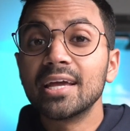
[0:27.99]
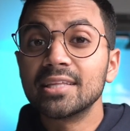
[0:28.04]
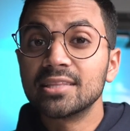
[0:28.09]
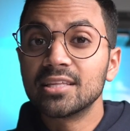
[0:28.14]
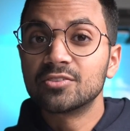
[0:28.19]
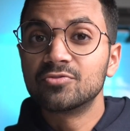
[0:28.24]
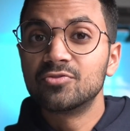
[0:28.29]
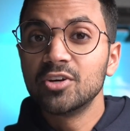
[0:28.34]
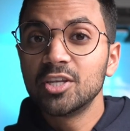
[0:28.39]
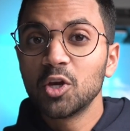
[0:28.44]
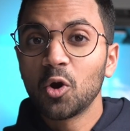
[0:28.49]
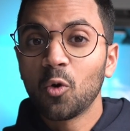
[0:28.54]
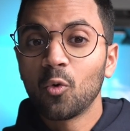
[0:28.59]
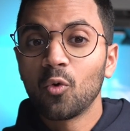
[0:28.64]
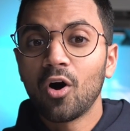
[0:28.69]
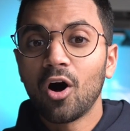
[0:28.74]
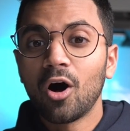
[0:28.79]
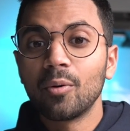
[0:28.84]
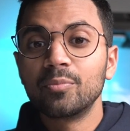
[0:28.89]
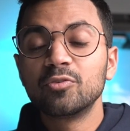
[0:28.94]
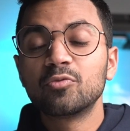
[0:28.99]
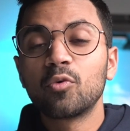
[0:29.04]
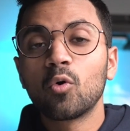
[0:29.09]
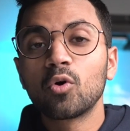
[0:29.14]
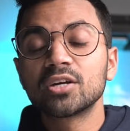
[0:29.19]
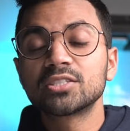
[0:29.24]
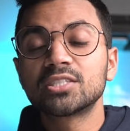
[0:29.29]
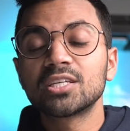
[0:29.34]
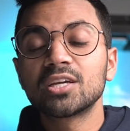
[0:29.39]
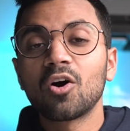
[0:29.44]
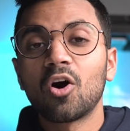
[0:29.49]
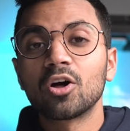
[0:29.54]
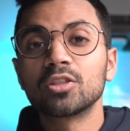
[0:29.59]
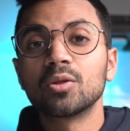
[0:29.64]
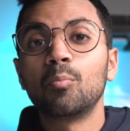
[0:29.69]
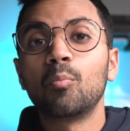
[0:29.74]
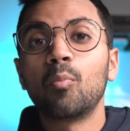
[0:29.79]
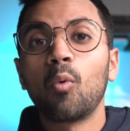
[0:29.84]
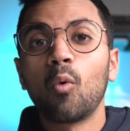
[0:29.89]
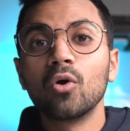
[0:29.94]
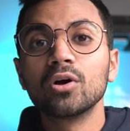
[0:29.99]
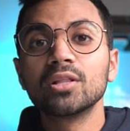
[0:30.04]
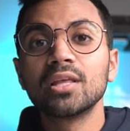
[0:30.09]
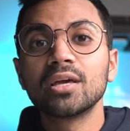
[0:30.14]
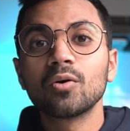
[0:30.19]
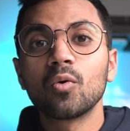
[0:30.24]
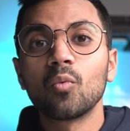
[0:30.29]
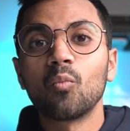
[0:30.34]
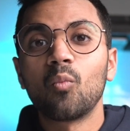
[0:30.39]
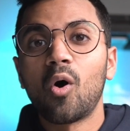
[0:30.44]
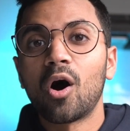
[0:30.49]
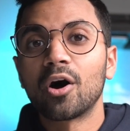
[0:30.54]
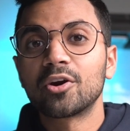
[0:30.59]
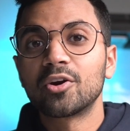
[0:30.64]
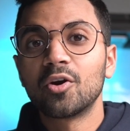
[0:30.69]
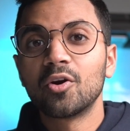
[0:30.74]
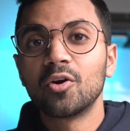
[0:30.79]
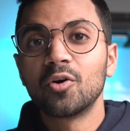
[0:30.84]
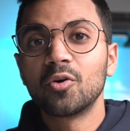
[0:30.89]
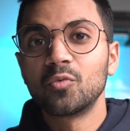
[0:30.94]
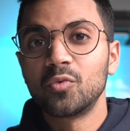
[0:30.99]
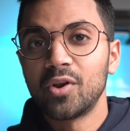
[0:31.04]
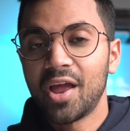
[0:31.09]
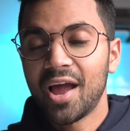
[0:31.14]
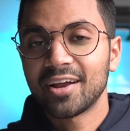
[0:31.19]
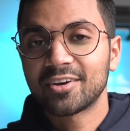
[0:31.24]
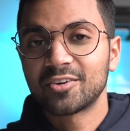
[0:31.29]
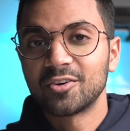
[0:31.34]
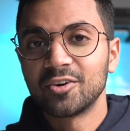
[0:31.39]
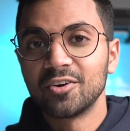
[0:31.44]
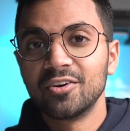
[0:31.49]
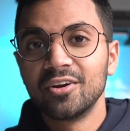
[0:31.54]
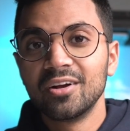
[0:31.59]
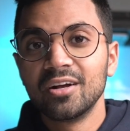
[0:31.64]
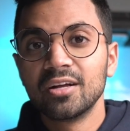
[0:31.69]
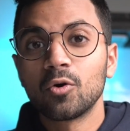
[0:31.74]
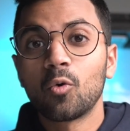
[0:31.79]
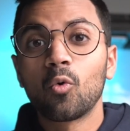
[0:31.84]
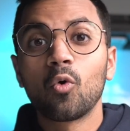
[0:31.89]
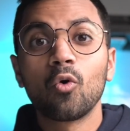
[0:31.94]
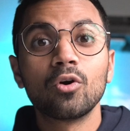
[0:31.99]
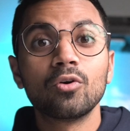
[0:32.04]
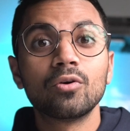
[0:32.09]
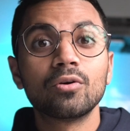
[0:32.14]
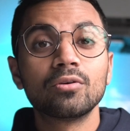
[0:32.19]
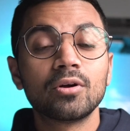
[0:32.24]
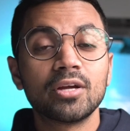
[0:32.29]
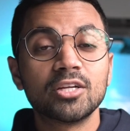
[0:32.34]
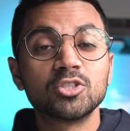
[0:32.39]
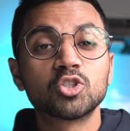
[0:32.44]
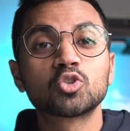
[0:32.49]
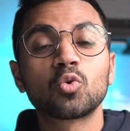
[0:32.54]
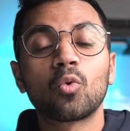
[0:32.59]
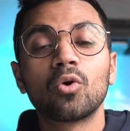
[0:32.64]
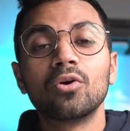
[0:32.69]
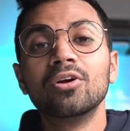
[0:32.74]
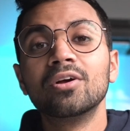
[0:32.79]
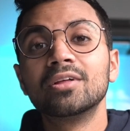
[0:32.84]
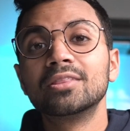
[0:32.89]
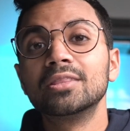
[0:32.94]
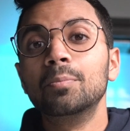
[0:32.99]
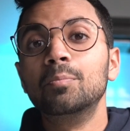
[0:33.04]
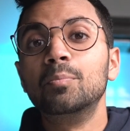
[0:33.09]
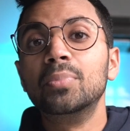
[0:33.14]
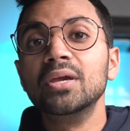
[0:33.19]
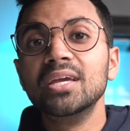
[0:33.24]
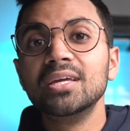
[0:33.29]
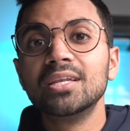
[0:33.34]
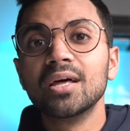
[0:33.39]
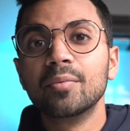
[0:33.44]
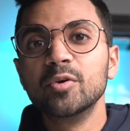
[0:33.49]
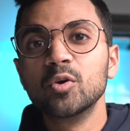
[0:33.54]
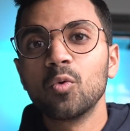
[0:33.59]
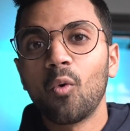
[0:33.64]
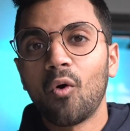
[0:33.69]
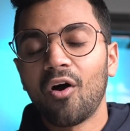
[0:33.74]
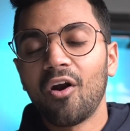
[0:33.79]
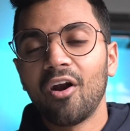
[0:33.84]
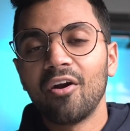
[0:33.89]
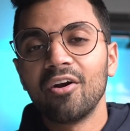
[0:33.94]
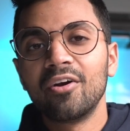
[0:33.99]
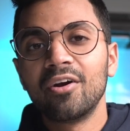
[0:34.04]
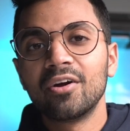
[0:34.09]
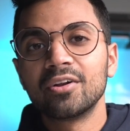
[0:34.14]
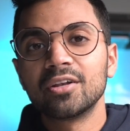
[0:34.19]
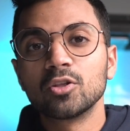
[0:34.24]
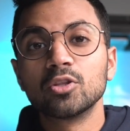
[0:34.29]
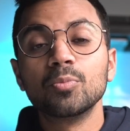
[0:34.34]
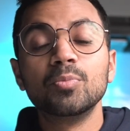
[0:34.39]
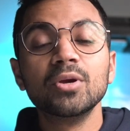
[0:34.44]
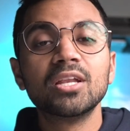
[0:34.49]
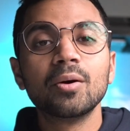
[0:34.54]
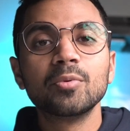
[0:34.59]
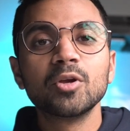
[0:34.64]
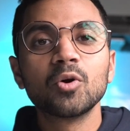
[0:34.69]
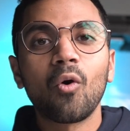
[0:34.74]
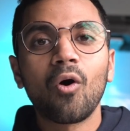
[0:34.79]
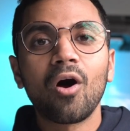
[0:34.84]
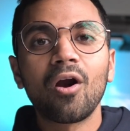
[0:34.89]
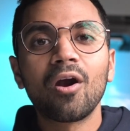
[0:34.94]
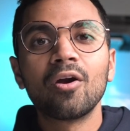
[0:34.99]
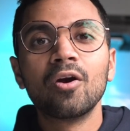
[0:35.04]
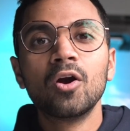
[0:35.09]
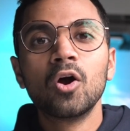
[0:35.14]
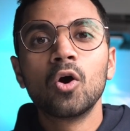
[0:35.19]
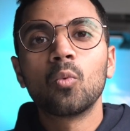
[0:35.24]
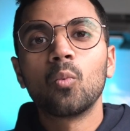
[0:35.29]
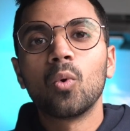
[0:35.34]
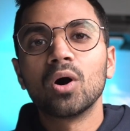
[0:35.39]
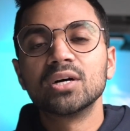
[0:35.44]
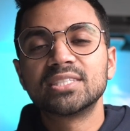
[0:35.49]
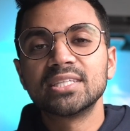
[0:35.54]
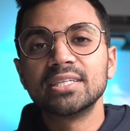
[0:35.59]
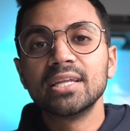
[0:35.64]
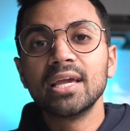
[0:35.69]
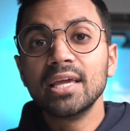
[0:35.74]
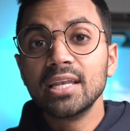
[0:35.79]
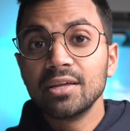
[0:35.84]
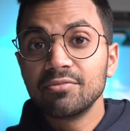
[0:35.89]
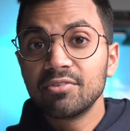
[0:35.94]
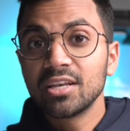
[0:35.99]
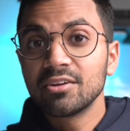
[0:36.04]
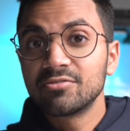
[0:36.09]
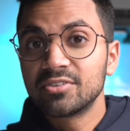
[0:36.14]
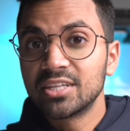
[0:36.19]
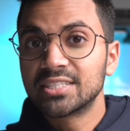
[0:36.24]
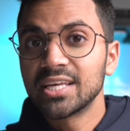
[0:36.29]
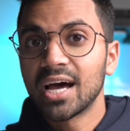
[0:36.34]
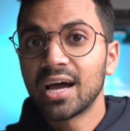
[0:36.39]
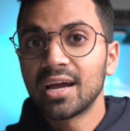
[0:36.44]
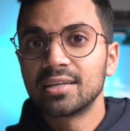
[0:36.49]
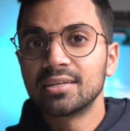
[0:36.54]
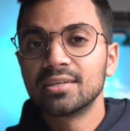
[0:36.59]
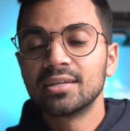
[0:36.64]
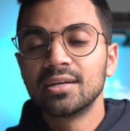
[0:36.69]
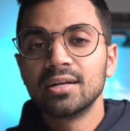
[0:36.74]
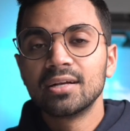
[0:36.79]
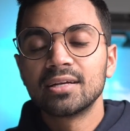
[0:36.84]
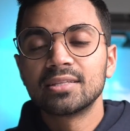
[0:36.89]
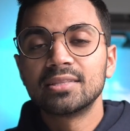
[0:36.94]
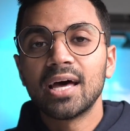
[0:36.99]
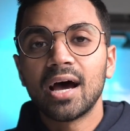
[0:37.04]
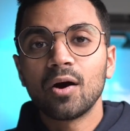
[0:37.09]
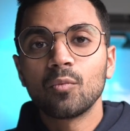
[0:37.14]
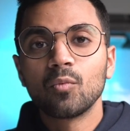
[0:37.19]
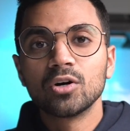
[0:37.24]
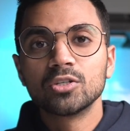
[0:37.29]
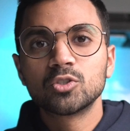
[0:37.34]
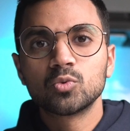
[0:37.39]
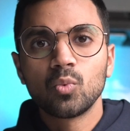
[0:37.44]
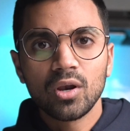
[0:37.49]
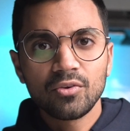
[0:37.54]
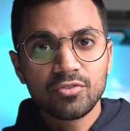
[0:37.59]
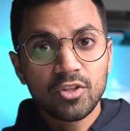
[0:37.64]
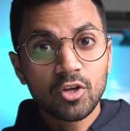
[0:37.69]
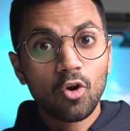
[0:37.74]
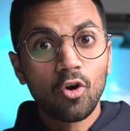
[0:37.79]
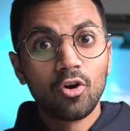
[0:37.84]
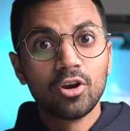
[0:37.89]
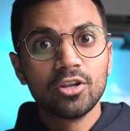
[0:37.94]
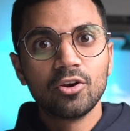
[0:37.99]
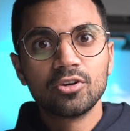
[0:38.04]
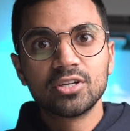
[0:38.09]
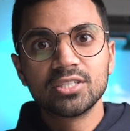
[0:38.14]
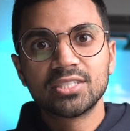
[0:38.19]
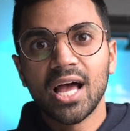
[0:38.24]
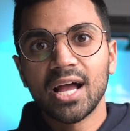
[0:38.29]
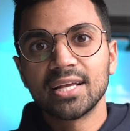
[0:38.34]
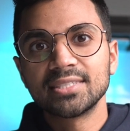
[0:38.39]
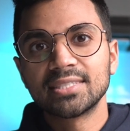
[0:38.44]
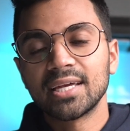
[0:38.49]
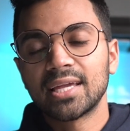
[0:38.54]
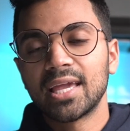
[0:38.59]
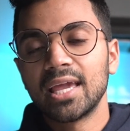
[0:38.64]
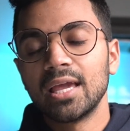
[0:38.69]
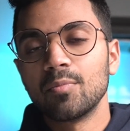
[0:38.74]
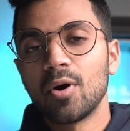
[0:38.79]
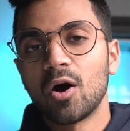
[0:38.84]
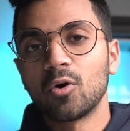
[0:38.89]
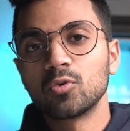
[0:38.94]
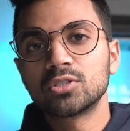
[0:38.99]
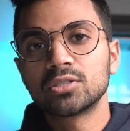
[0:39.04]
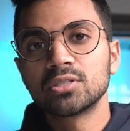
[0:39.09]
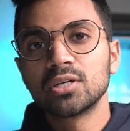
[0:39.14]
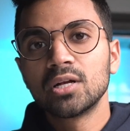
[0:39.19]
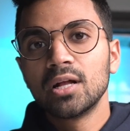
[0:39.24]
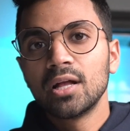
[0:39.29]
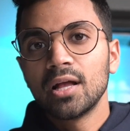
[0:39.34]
In this video, I'll be focusing on the boiling water reactor, or in short, the BWR. Now the BWR was an innovative design that was one of the earlier designs that came out.